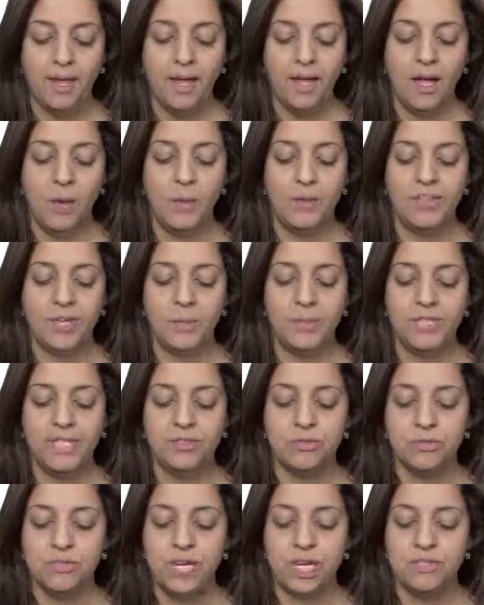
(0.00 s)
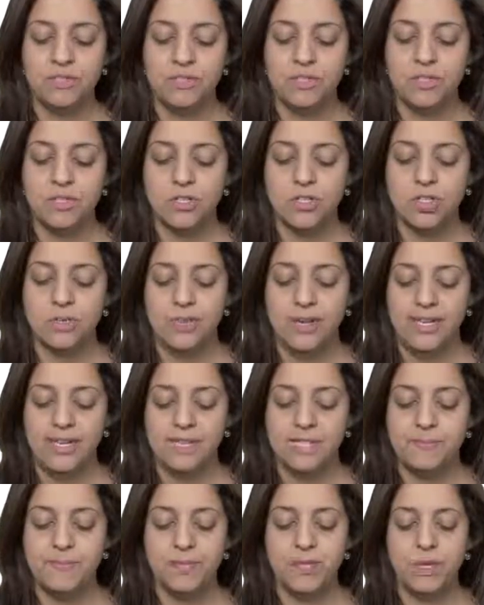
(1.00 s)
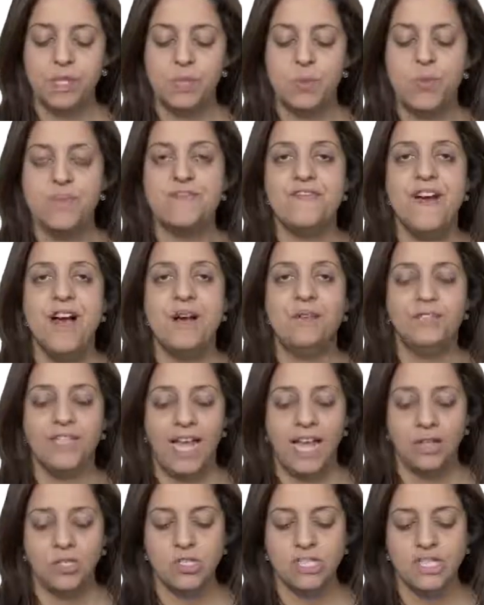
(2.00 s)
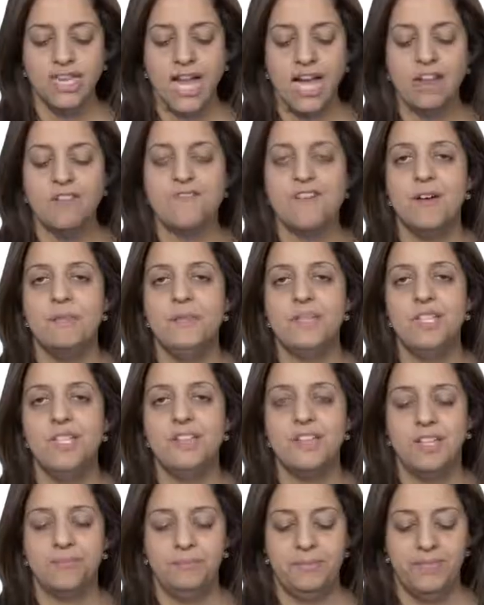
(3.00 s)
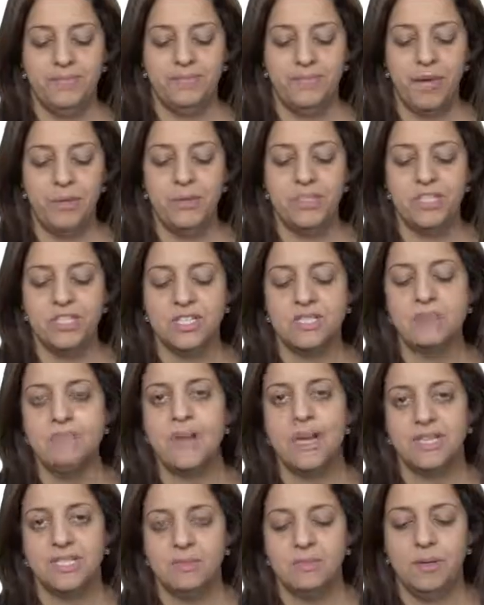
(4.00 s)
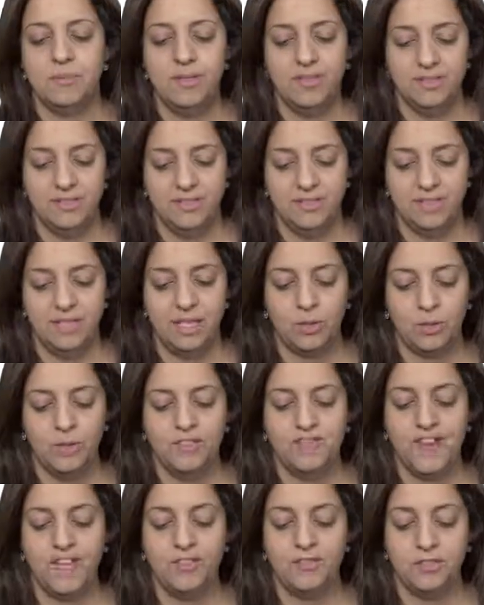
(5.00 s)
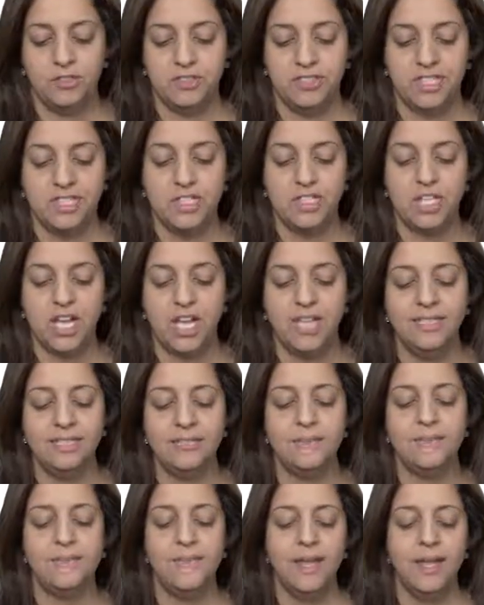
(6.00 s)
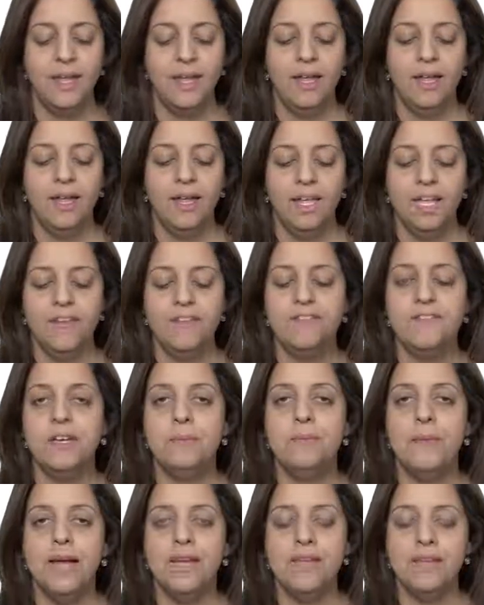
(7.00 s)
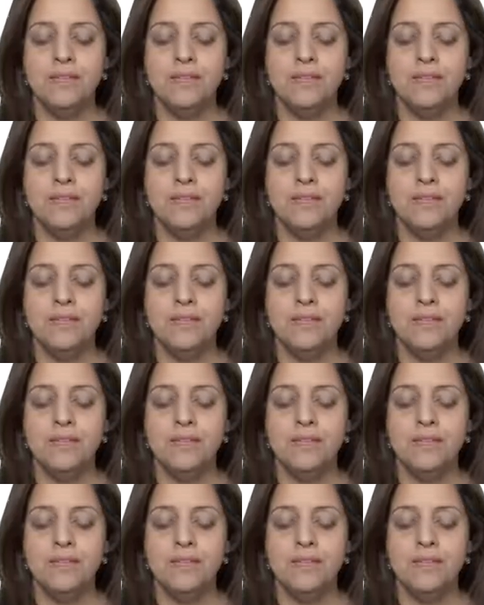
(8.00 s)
whether we need to cut the search space, because we found actually alpha bigger than beta, which is maximum utility that we find for this child. If the